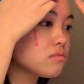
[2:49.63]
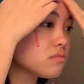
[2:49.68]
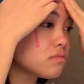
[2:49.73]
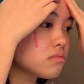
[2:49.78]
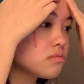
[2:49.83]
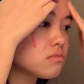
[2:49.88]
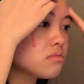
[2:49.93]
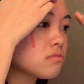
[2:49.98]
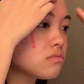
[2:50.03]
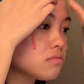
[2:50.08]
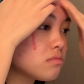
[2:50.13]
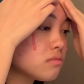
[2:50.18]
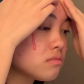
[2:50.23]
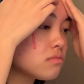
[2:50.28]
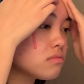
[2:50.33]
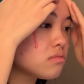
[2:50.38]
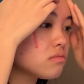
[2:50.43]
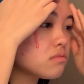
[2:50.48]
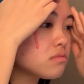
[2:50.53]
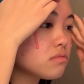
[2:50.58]

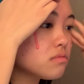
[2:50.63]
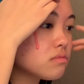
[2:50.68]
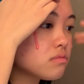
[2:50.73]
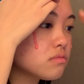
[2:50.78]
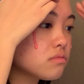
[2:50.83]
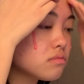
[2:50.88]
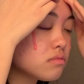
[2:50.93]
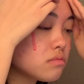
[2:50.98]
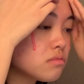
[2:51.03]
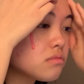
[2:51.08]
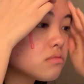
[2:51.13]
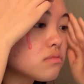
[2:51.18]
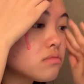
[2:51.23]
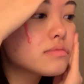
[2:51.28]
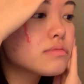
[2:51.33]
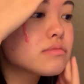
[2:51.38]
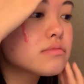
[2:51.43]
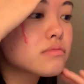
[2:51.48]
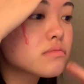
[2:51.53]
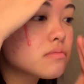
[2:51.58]

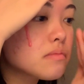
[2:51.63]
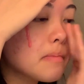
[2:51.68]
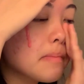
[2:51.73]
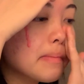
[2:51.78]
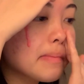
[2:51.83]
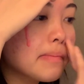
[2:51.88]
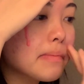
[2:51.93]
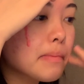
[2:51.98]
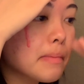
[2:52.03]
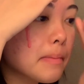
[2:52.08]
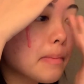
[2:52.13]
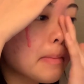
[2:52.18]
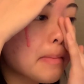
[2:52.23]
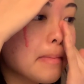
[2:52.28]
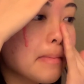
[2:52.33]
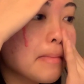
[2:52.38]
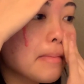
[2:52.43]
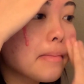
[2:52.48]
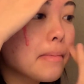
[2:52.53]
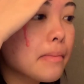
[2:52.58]

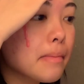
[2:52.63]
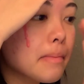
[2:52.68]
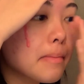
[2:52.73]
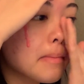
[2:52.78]
[no speech]